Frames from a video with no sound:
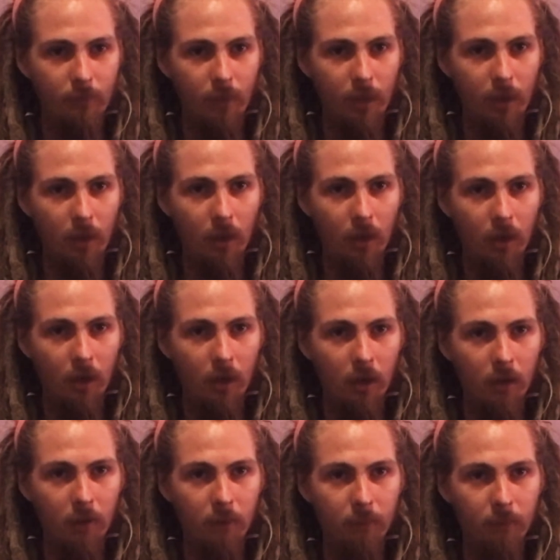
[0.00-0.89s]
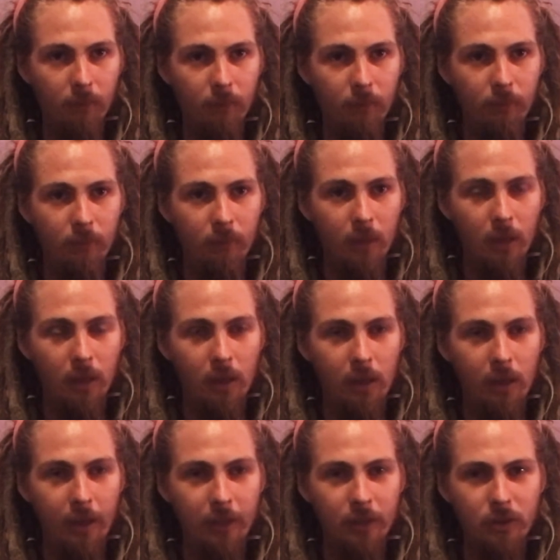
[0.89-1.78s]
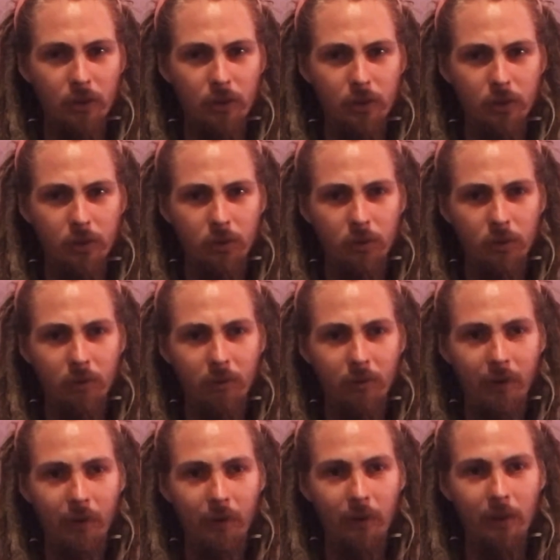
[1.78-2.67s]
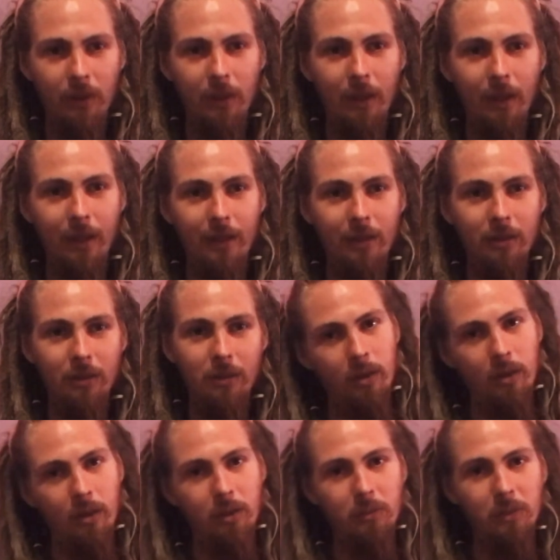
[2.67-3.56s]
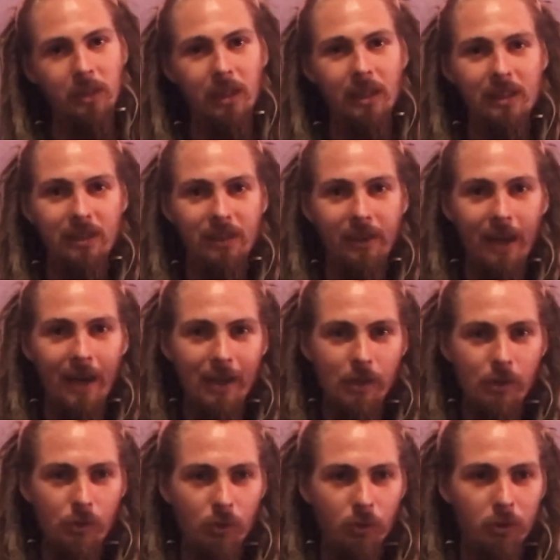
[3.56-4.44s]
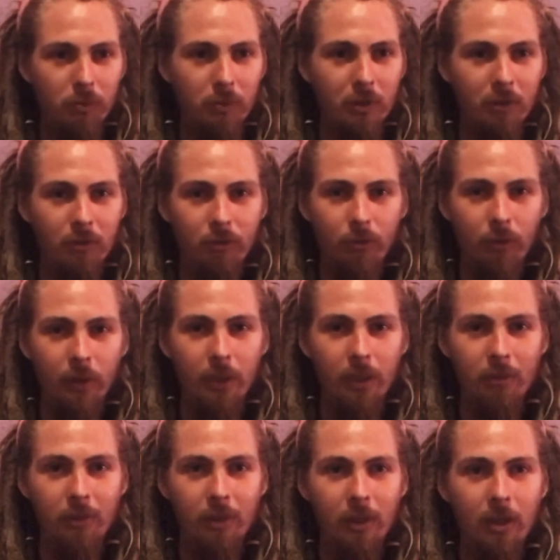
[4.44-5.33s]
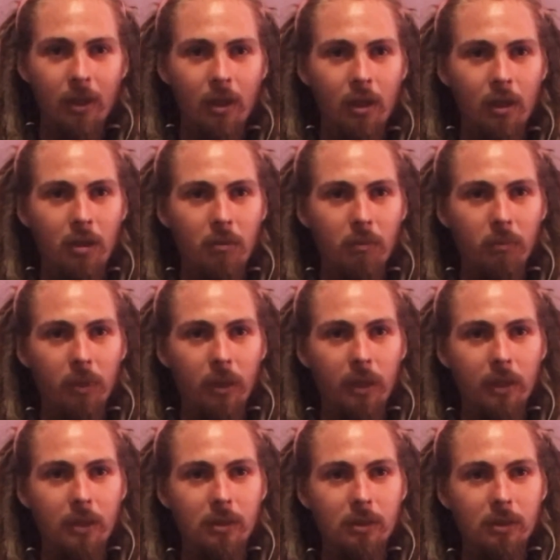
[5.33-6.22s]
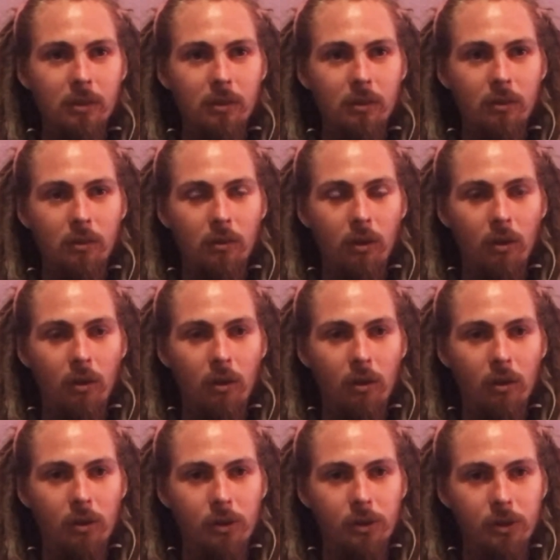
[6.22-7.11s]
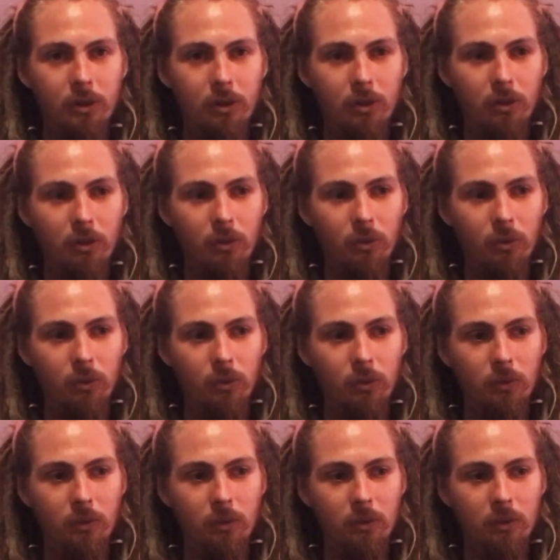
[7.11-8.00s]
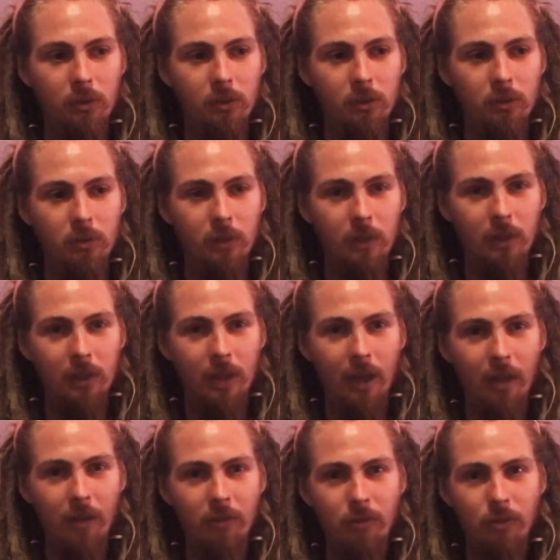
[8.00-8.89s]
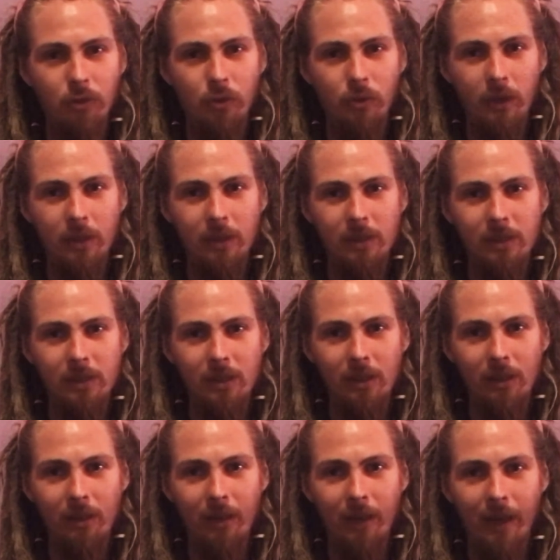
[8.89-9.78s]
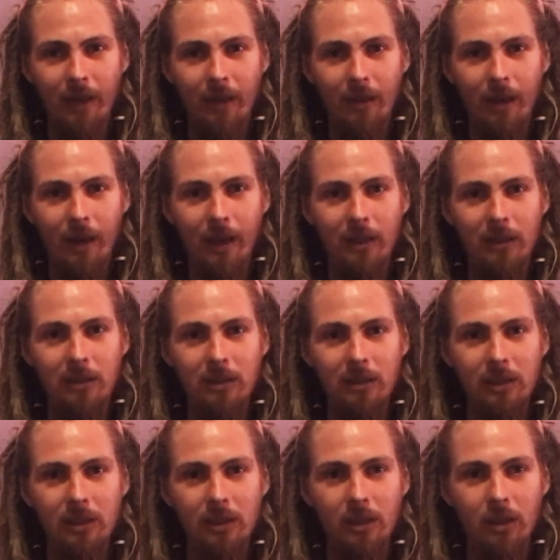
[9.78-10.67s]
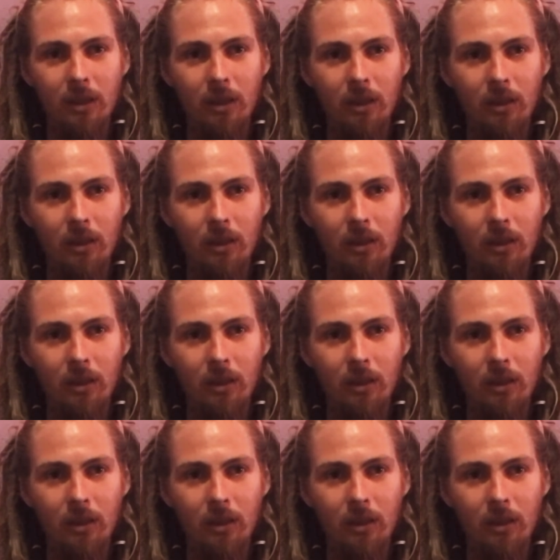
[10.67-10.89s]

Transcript: And it's also very like, I mean, it's natural to be afraid of it, but also you can kind of transcend that idea